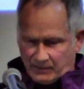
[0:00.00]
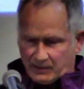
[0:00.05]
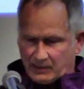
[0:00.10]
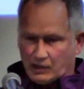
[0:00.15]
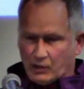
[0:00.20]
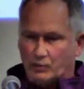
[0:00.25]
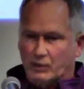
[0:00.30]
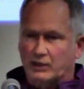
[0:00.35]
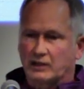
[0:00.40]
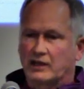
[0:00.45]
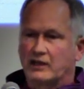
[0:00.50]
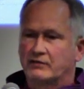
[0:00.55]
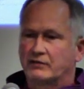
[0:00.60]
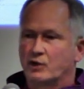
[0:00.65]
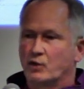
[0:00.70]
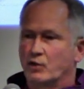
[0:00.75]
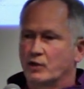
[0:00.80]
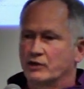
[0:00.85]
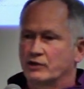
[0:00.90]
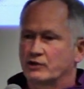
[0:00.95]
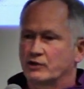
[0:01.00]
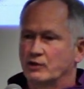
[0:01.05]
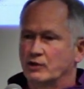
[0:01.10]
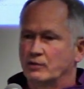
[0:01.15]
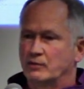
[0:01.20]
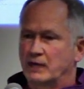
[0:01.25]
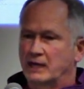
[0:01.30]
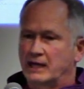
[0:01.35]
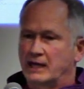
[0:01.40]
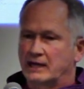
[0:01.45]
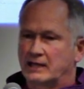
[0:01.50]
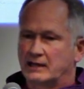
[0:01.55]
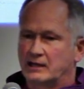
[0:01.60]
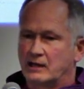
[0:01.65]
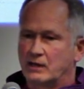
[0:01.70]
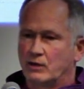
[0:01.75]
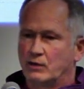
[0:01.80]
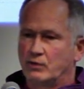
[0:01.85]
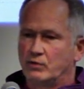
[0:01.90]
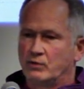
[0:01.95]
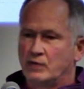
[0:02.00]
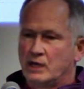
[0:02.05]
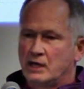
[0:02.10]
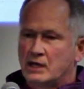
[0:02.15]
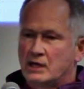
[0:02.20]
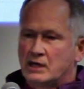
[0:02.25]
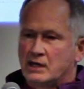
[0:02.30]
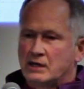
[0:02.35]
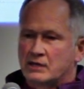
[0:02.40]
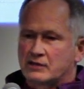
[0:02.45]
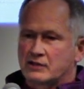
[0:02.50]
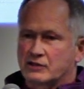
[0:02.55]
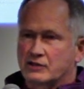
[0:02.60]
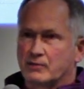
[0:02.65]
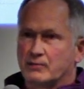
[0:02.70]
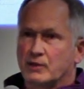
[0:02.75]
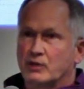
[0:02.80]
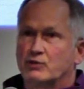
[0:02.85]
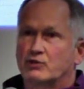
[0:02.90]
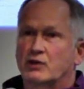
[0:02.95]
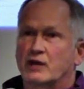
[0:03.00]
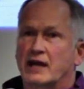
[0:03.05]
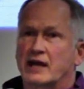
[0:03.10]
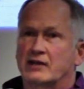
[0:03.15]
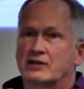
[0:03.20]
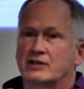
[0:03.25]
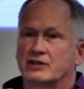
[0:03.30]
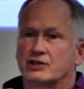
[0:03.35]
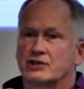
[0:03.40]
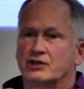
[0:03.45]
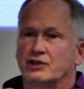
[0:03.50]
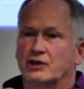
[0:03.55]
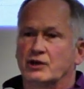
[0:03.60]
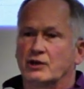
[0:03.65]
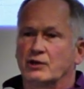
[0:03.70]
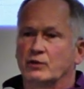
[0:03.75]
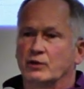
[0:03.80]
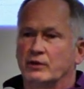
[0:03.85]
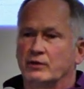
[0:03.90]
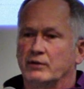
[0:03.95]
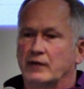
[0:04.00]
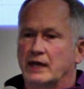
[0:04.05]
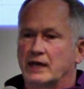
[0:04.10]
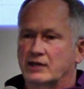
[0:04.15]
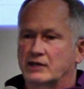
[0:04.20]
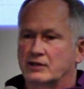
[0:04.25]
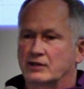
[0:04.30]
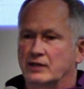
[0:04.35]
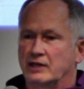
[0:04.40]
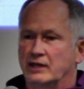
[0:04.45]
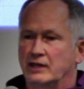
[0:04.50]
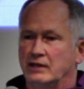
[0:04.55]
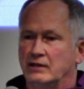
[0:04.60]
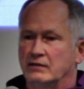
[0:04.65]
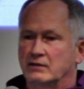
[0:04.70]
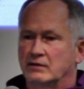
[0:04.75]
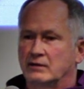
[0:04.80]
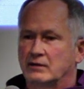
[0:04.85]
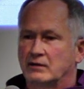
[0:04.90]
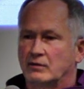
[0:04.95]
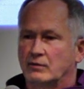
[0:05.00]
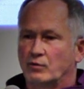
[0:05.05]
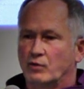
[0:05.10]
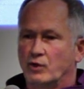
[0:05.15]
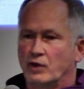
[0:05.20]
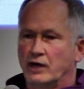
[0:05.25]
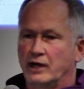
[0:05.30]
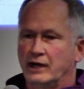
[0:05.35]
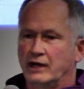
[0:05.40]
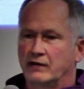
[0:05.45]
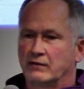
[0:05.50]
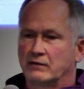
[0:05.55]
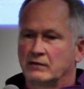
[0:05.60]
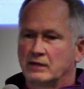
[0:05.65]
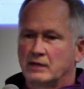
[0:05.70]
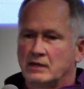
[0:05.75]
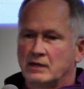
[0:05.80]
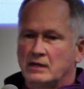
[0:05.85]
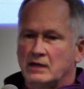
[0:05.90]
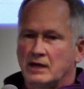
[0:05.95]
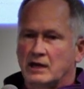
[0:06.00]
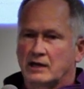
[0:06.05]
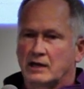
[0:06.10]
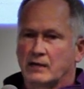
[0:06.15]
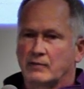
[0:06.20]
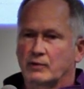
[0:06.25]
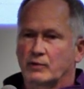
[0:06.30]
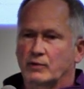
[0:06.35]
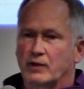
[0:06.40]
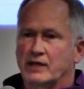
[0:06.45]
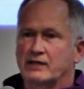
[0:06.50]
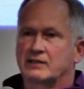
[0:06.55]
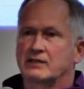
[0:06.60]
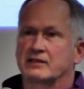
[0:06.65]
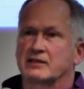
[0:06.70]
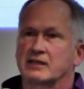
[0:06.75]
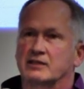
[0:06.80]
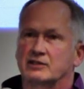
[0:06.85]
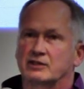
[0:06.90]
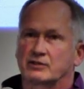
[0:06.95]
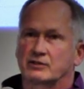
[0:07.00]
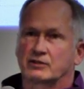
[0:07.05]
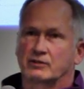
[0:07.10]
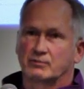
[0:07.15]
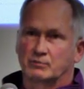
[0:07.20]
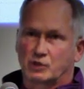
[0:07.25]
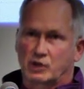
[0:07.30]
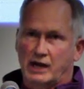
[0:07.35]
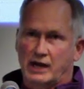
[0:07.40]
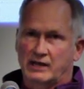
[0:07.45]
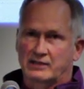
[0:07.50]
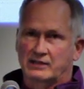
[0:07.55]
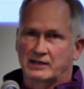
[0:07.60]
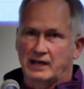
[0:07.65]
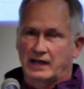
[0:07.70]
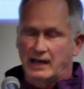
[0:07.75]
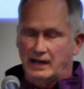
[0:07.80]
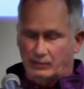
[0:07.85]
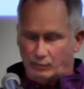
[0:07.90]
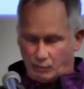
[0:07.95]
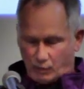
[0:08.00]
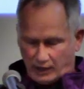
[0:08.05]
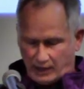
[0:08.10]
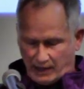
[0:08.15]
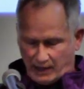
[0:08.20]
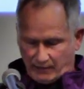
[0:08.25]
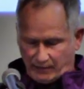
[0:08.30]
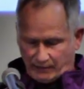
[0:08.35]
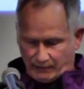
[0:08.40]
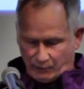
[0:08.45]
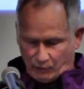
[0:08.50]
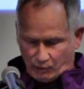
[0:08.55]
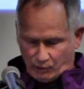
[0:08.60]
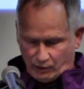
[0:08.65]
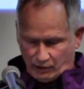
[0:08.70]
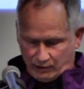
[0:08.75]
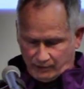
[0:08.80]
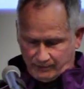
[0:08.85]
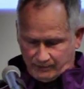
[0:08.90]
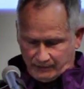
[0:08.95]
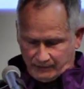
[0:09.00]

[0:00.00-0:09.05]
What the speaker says: you know, we love going to them. I got to go to some new tracks this year. We actually won a couple of races at some tracks I hadn't won at before.